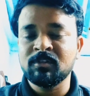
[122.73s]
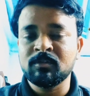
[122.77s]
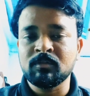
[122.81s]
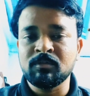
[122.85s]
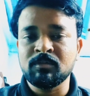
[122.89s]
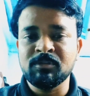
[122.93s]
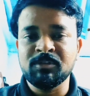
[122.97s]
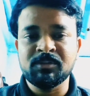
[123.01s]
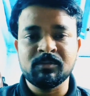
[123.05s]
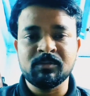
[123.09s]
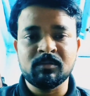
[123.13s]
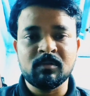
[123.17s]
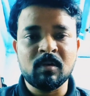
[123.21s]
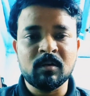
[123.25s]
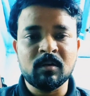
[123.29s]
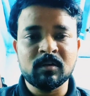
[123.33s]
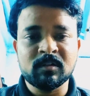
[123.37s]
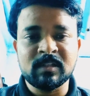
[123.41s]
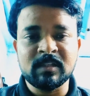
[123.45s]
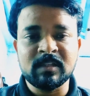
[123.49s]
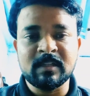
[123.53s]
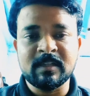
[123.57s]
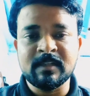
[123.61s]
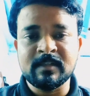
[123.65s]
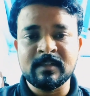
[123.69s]
So you should not
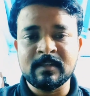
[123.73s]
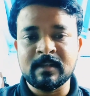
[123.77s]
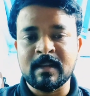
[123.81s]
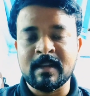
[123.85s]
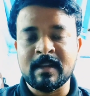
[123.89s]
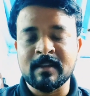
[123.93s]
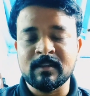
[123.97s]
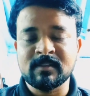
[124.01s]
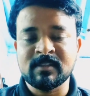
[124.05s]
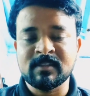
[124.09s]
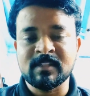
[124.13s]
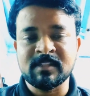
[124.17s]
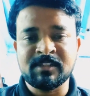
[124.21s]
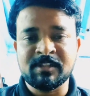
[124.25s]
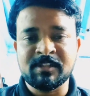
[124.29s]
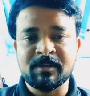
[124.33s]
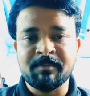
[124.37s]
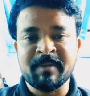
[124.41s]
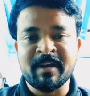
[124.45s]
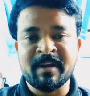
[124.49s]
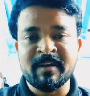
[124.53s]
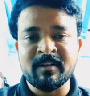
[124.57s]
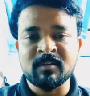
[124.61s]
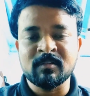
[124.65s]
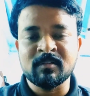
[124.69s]
think in such a
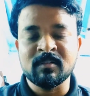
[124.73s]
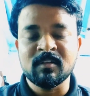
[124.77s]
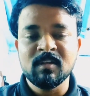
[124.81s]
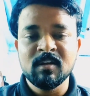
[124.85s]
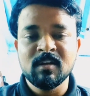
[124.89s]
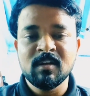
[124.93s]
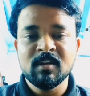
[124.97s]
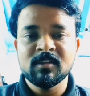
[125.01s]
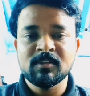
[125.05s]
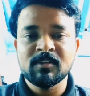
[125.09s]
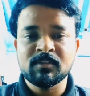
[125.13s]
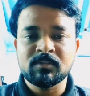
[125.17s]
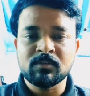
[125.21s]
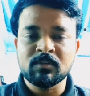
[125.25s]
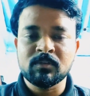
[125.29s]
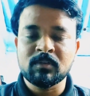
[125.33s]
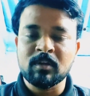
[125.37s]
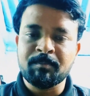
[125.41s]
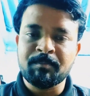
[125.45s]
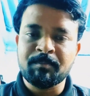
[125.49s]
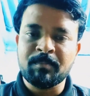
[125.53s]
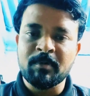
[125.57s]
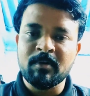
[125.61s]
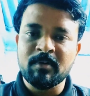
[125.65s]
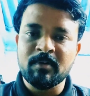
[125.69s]
manner. So
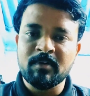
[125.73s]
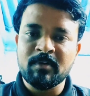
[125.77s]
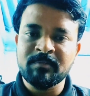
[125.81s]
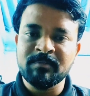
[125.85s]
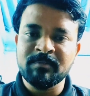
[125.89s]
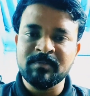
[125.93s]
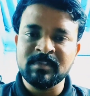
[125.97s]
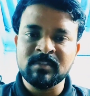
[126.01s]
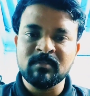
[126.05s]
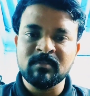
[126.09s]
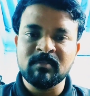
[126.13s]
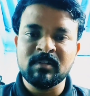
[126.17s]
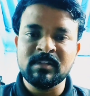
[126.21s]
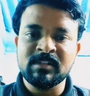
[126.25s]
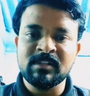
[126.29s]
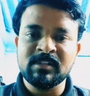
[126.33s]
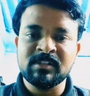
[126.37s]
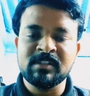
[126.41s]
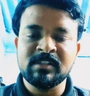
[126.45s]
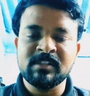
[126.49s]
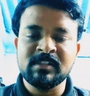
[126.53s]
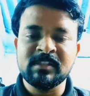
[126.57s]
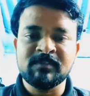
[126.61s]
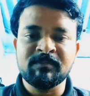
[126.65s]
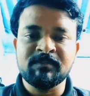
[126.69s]
the power of
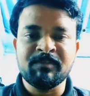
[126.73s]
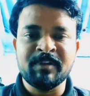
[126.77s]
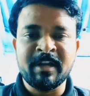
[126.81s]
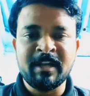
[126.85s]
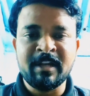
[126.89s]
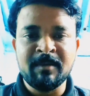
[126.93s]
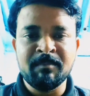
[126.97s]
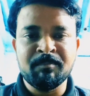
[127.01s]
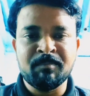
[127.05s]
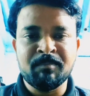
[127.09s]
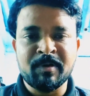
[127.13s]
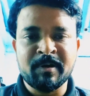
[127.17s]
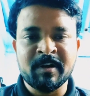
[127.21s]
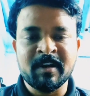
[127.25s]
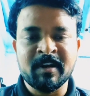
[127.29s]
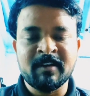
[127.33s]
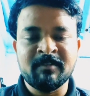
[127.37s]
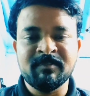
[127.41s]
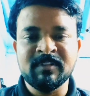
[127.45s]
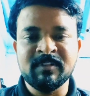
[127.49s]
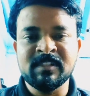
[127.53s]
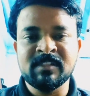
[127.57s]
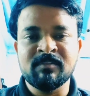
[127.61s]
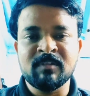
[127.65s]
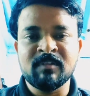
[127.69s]
visualization is very
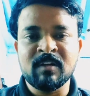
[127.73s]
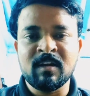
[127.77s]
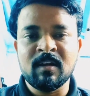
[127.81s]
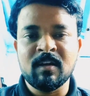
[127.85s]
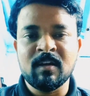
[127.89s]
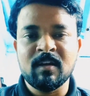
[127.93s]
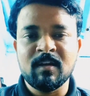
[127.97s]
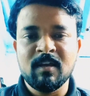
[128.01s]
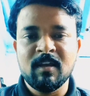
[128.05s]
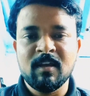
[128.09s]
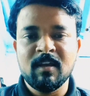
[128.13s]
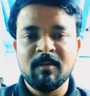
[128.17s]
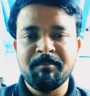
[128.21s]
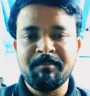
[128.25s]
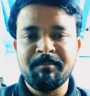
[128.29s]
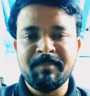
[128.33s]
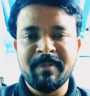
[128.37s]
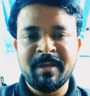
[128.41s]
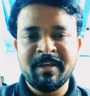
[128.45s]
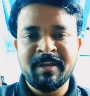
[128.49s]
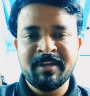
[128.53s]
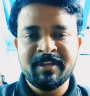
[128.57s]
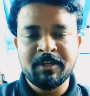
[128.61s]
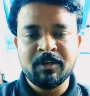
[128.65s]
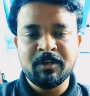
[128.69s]
important, which will
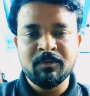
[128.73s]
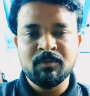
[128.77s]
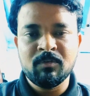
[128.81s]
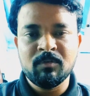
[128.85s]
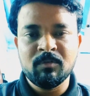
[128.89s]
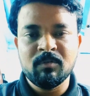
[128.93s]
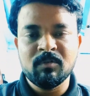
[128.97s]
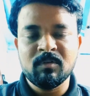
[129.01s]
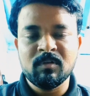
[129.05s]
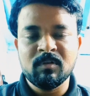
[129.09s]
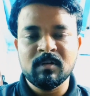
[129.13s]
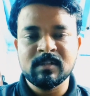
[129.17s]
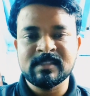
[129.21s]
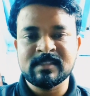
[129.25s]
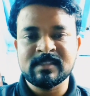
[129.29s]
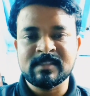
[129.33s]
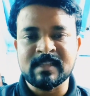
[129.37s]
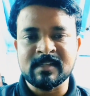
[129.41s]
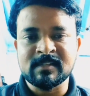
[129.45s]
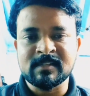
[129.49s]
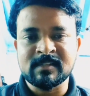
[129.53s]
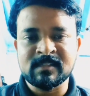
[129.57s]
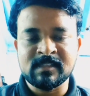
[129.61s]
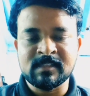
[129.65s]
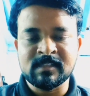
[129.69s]
make you
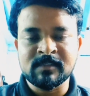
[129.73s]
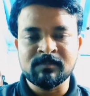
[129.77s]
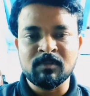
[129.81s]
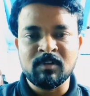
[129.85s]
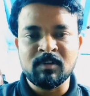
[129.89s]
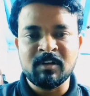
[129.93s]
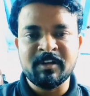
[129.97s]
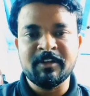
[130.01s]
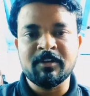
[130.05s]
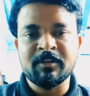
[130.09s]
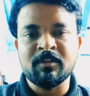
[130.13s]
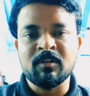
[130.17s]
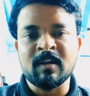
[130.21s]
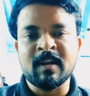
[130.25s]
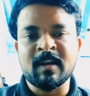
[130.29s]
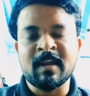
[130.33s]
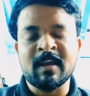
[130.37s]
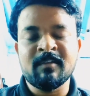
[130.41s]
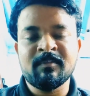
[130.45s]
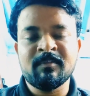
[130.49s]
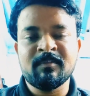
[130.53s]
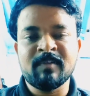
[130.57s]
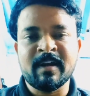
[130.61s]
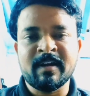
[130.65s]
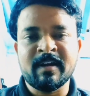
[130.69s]
successful in your
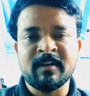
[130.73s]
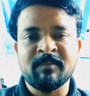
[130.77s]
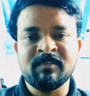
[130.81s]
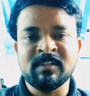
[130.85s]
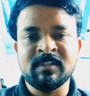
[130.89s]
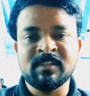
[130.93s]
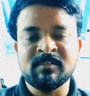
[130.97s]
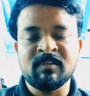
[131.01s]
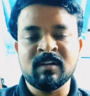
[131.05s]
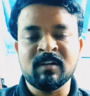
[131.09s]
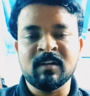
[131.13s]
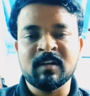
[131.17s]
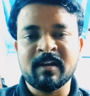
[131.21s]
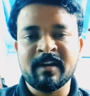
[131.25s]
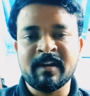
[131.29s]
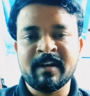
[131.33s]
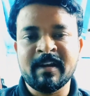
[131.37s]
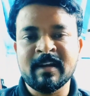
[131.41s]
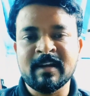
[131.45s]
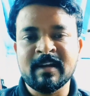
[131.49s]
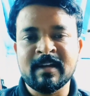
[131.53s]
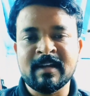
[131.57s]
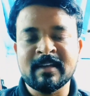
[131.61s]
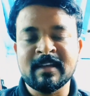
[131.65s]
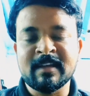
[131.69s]
life, and which will
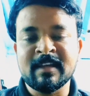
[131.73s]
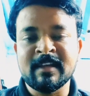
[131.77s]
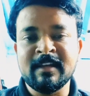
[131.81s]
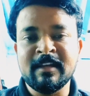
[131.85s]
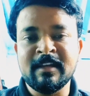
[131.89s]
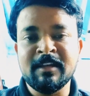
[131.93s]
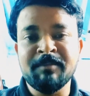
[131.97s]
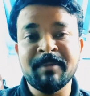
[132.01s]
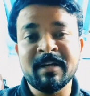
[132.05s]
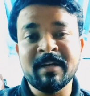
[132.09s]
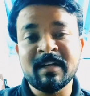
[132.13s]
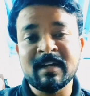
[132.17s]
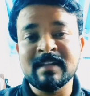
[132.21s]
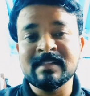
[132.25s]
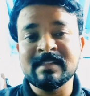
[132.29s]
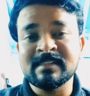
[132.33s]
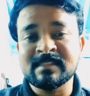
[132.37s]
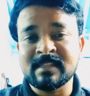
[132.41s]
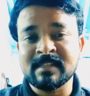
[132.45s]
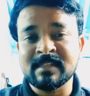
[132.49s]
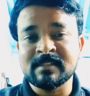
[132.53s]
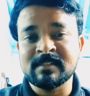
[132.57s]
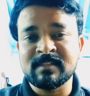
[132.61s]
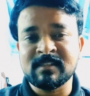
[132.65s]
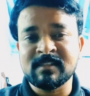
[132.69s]
create like a limitless
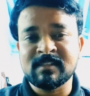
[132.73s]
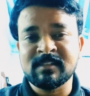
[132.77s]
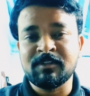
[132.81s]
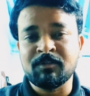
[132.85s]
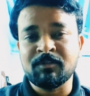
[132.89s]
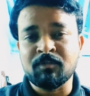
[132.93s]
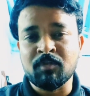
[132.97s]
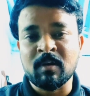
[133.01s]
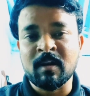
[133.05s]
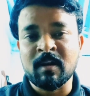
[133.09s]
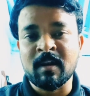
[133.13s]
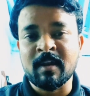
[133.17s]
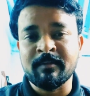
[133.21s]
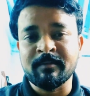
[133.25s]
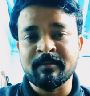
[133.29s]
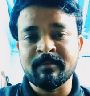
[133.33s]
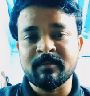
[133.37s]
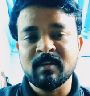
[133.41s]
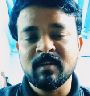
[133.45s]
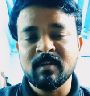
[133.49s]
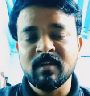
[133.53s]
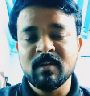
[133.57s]
success in your life.